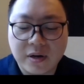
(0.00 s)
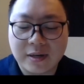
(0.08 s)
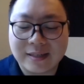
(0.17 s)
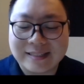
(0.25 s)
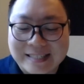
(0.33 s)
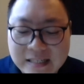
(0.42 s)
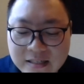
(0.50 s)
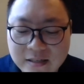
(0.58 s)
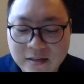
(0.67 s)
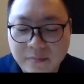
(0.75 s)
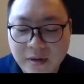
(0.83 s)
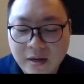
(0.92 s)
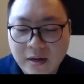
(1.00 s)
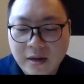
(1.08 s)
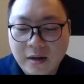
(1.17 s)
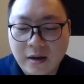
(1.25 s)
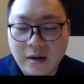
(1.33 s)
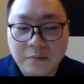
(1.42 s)
system
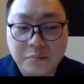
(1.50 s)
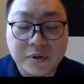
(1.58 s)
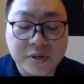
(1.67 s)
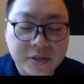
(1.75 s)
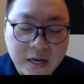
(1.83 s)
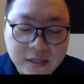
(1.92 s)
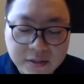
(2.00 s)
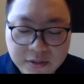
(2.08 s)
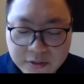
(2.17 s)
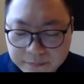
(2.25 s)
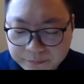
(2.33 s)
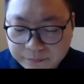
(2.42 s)
presents.